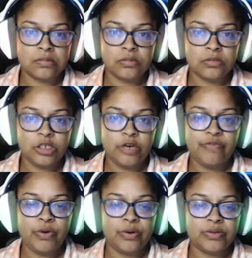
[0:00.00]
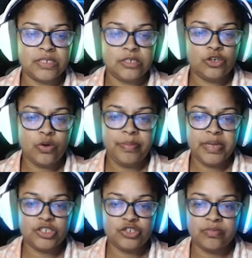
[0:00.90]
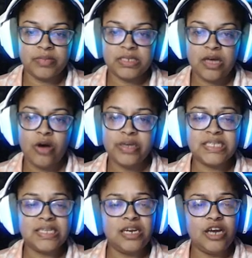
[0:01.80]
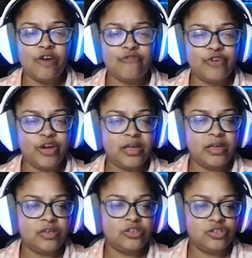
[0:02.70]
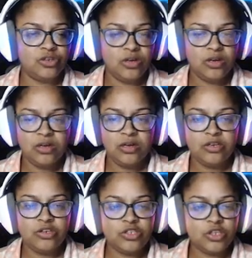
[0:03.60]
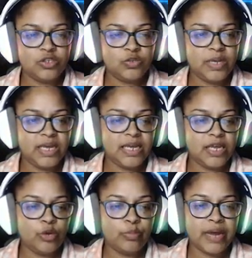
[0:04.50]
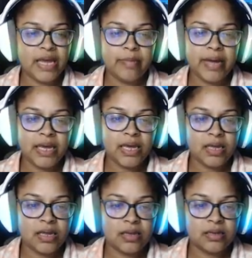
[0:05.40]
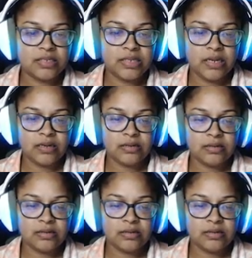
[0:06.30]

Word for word: Share photos. Show him pictures from this. Oh, he's cleaning our fridge. You're so sweet. Can you break my uh, sink?